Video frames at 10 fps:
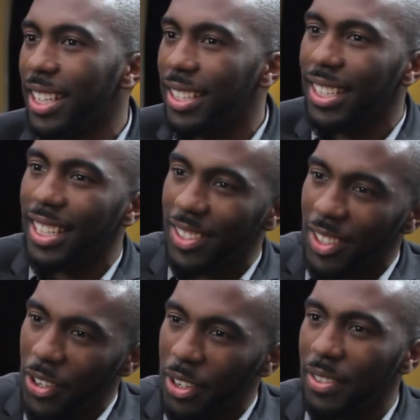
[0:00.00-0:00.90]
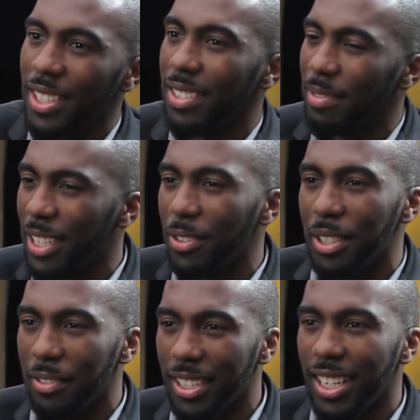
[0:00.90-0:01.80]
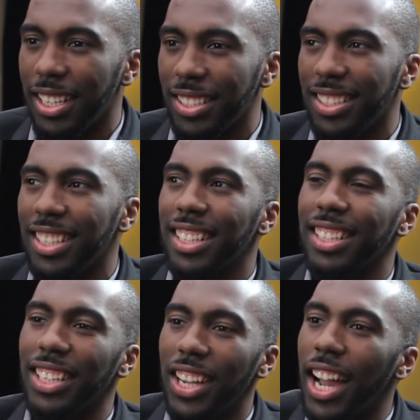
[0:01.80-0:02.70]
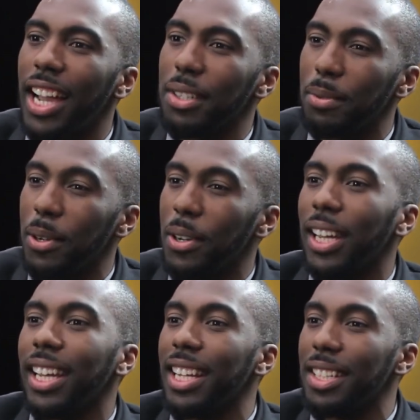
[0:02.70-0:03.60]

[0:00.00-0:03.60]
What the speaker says: you need to get to know him, you need to meet all different guys. The guys were against.